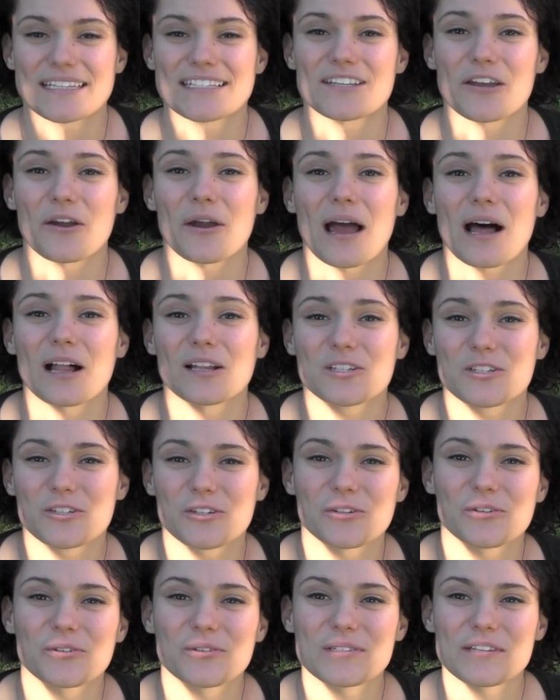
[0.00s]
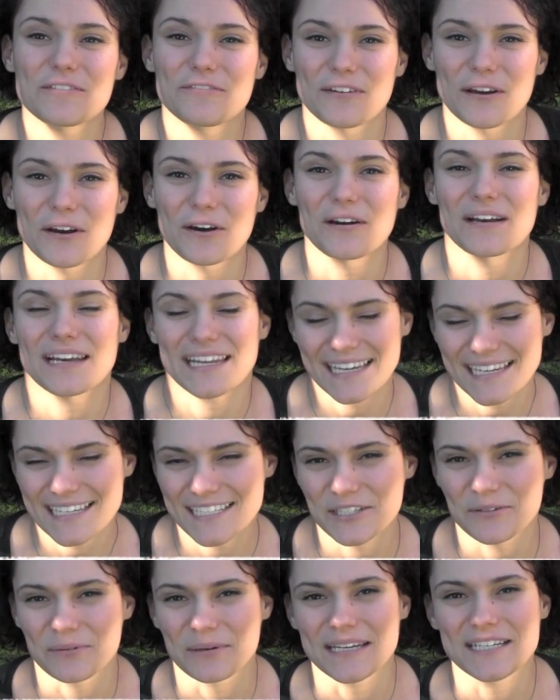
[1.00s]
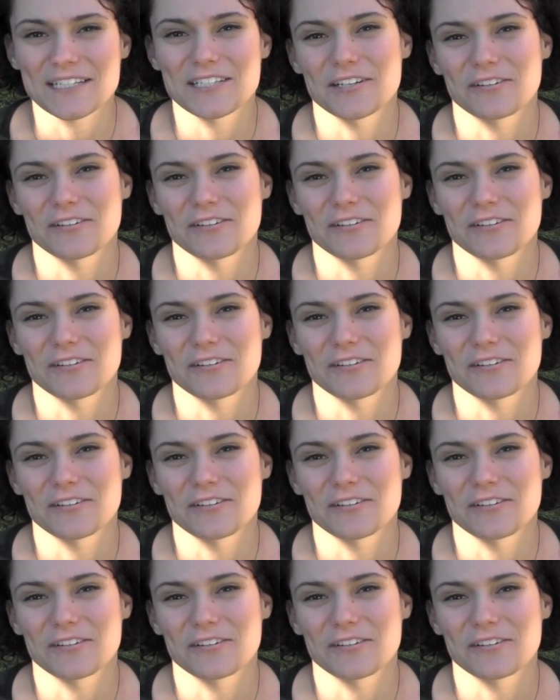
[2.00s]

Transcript: So I'll choose a ferret each week